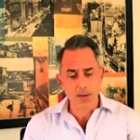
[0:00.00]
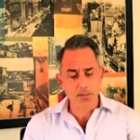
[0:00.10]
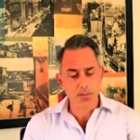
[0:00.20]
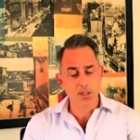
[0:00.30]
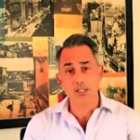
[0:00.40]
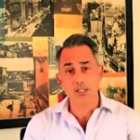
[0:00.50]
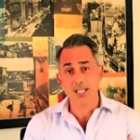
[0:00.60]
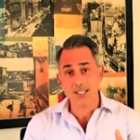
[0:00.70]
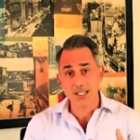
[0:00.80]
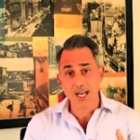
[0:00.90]

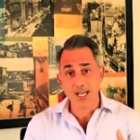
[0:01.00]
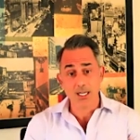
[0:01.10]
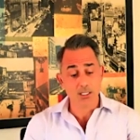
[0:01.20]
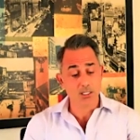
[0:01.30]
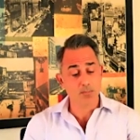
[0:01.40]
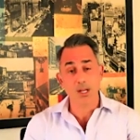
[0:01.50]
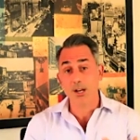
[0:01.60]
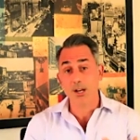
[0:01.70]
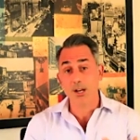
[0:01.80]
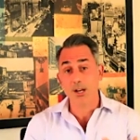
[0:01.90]
tendinopathies, tendinitis,
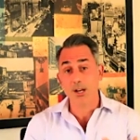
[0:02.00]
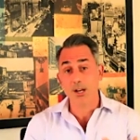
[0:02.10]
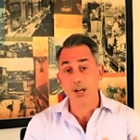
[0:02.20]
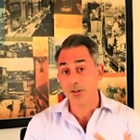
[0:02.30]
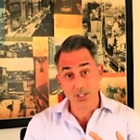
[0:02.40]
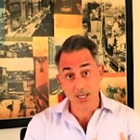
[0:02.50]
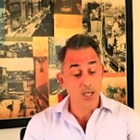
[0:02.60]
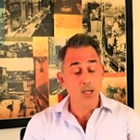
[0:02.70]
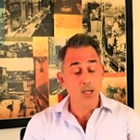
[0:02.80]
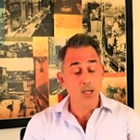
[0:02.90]
plantar
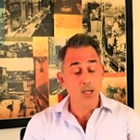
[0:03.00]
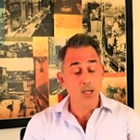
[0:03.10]
fasciitis,